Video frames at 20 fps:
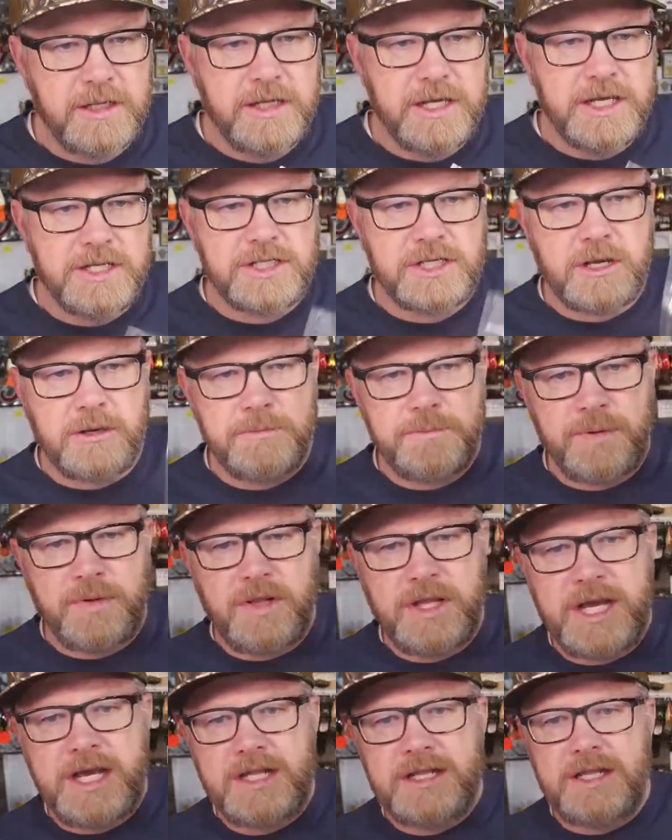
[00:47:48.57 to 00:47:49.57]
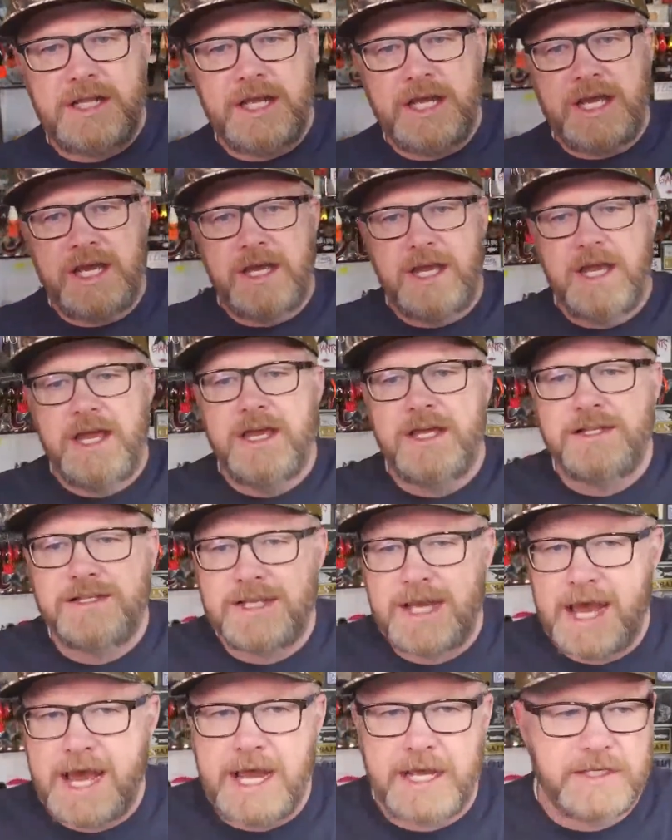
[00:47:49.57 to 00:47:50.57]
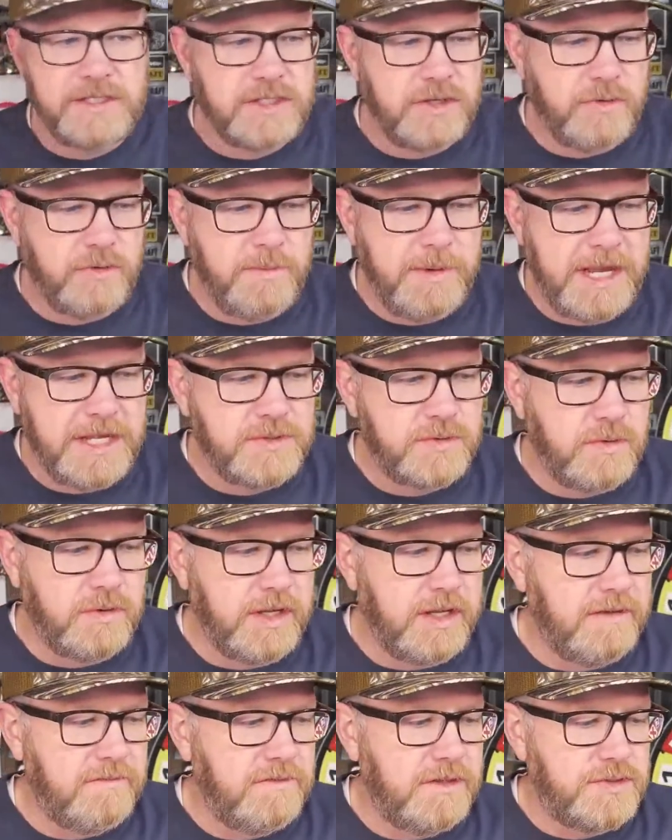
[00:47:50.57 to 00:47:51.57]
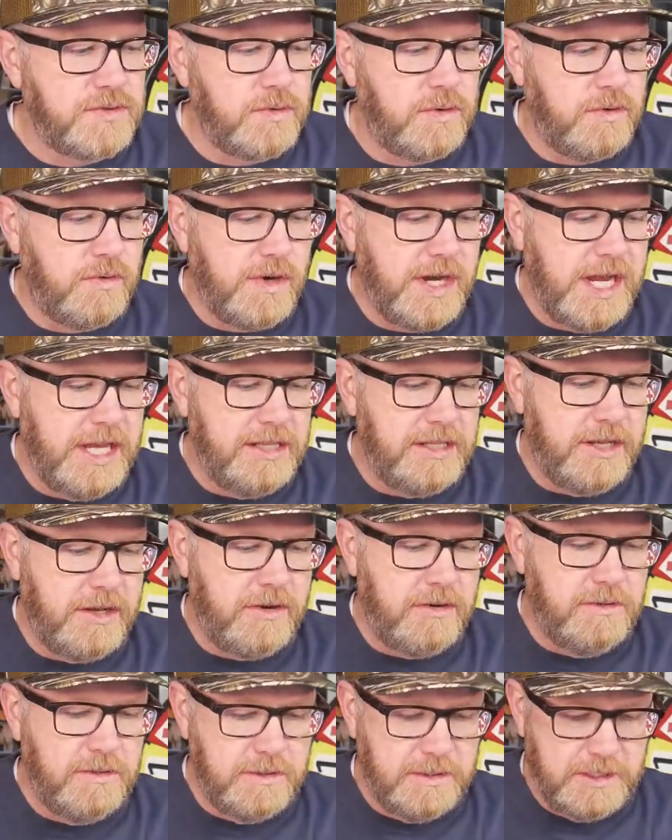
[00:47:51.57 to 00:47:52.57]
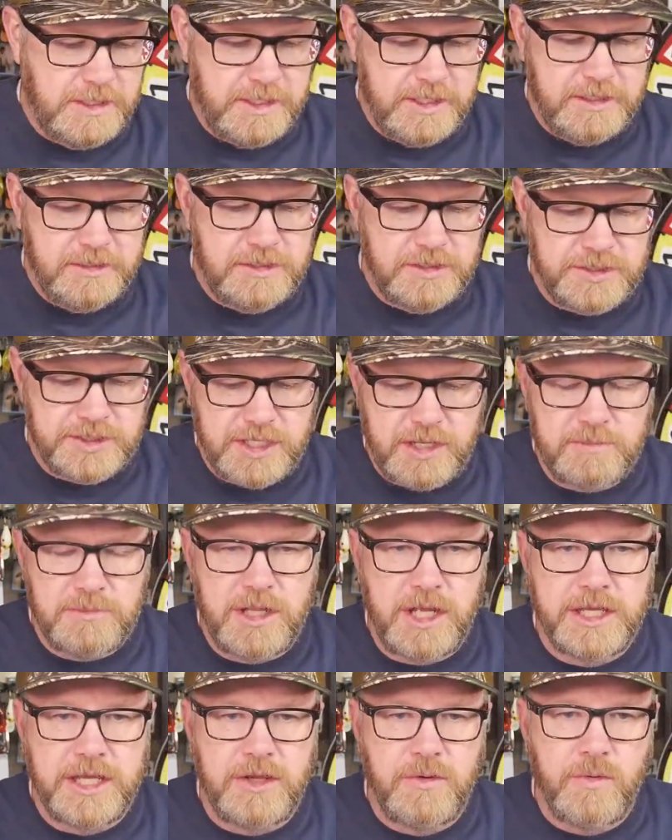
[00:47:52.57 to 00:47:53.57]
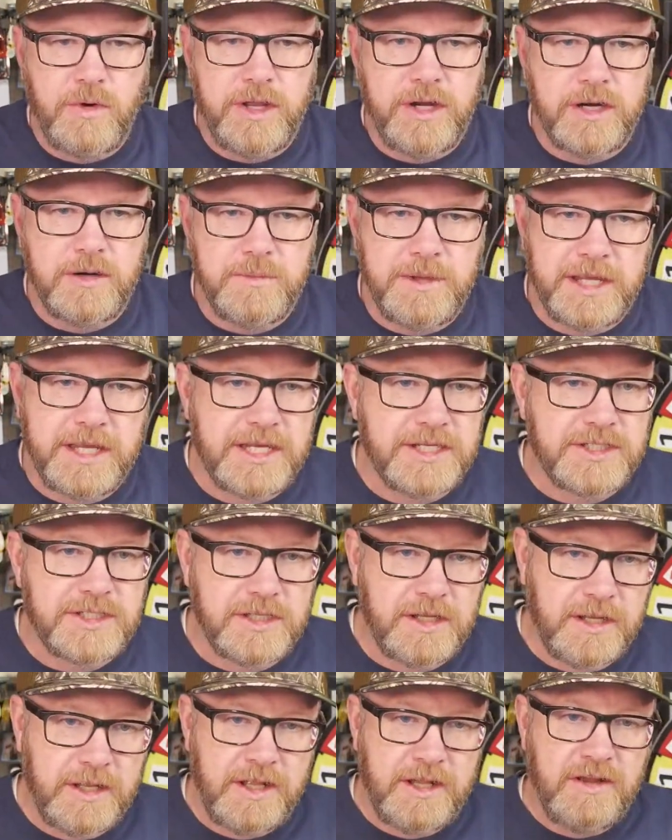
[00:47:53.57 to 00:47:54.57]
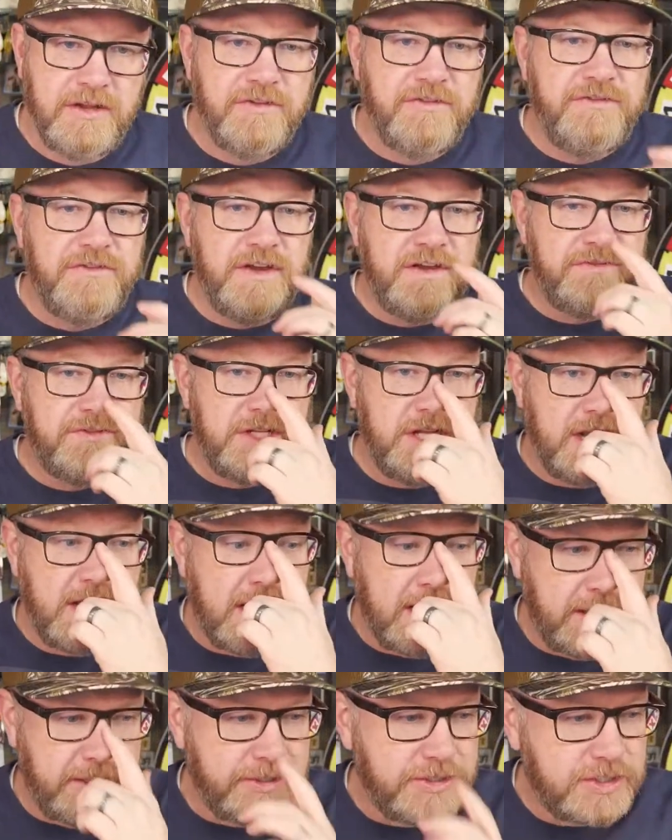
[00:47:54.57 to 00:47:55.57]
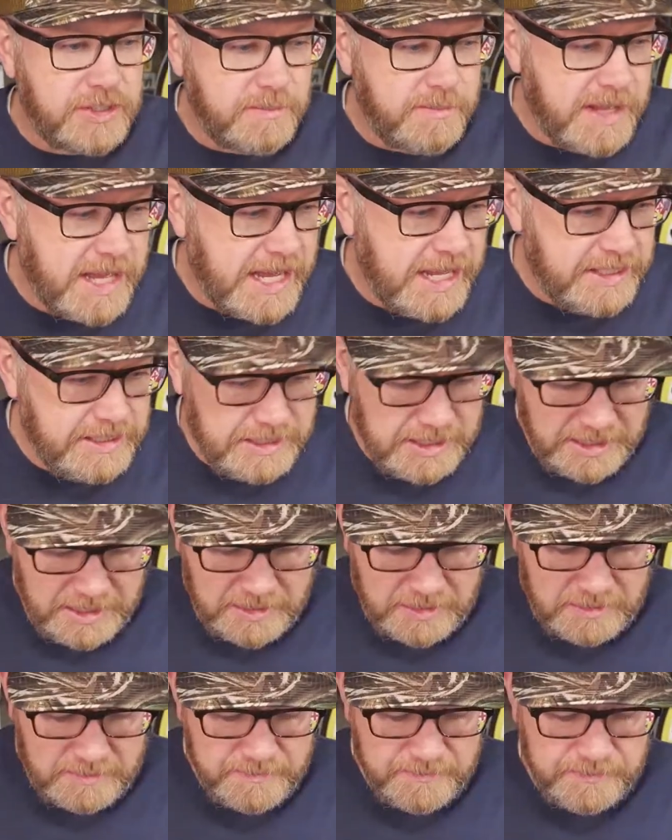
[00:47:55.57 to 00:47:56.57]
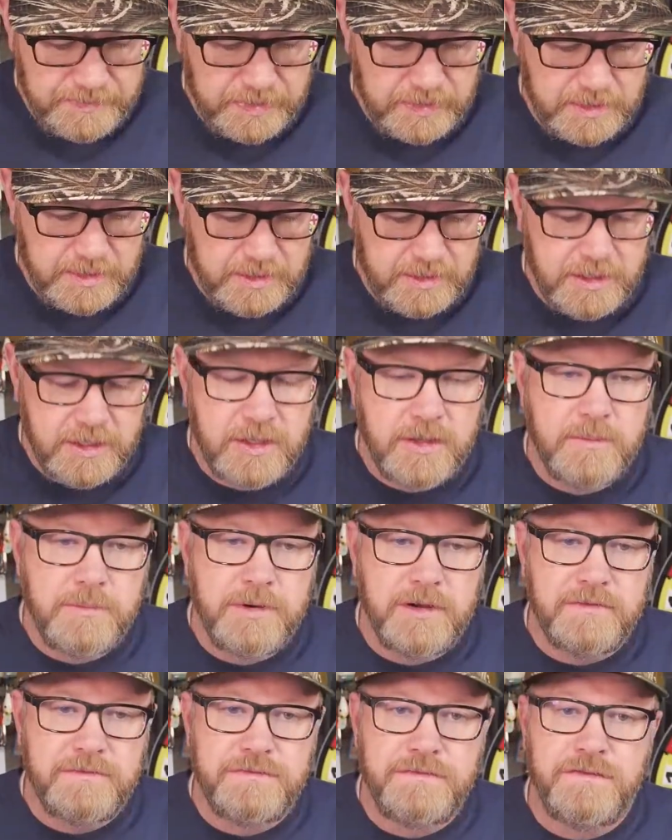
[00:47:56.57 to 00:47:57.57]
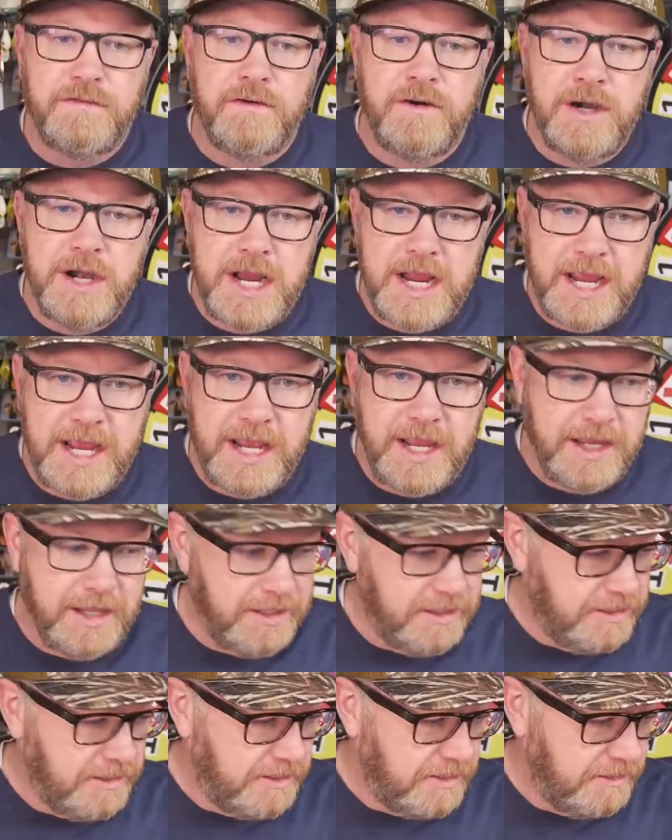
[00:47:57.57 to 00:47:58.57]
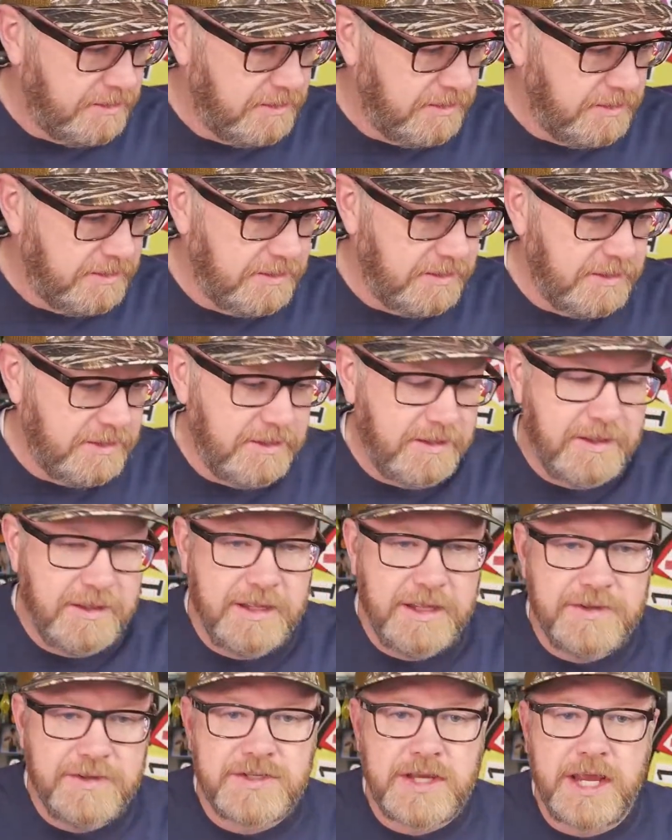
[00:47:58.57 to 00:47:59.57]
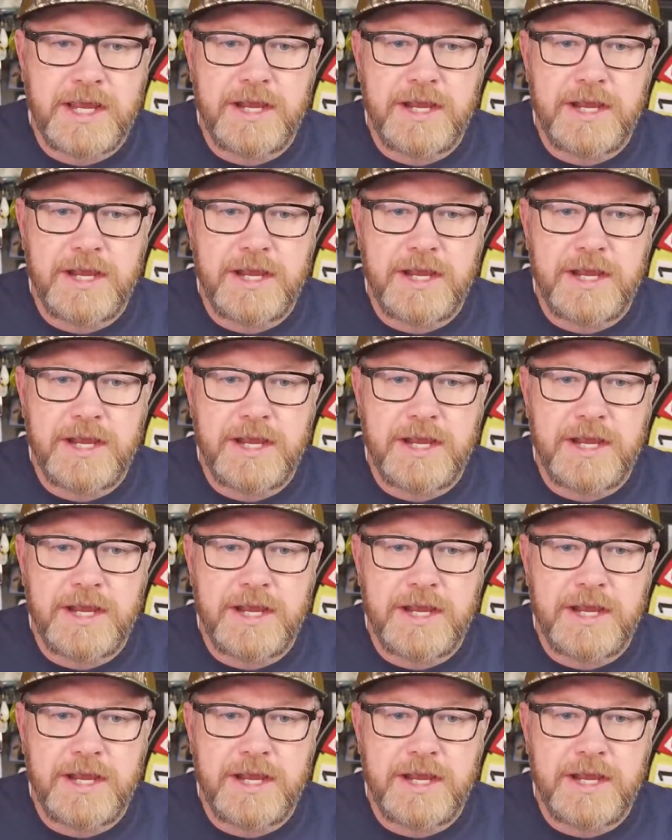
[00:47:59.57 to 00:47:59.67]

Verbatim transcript: is completely intact, so we may as well give this one away though to some lucky winner because $50 a bad deal, but free is a